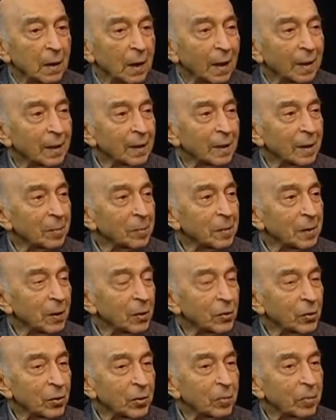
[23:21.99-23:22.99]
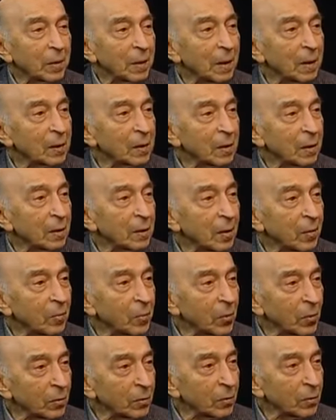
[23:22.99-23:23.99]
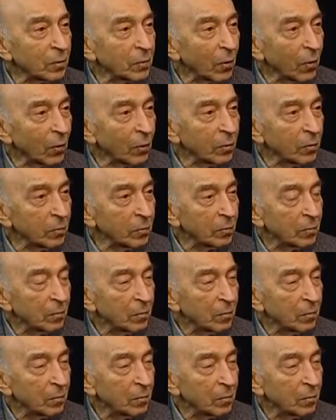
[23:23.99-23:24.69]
adaptation plays an important role,